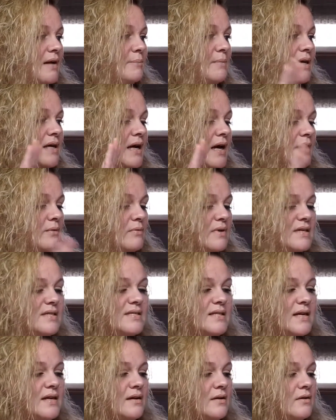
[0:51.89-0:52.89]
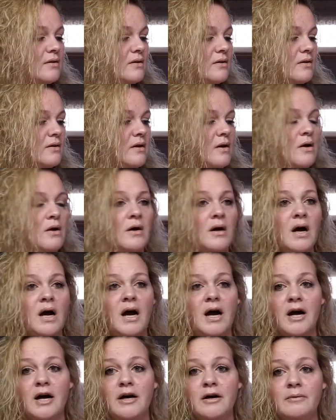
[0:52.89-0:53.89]
I mean, I recycle
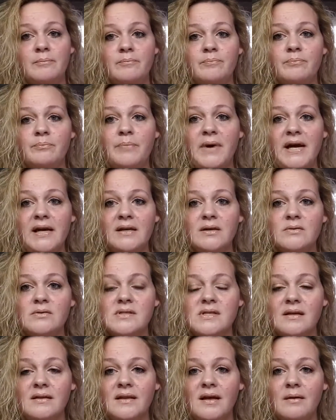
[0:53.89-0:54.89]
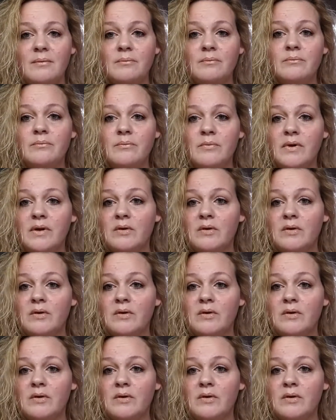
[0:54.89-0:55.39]
by using them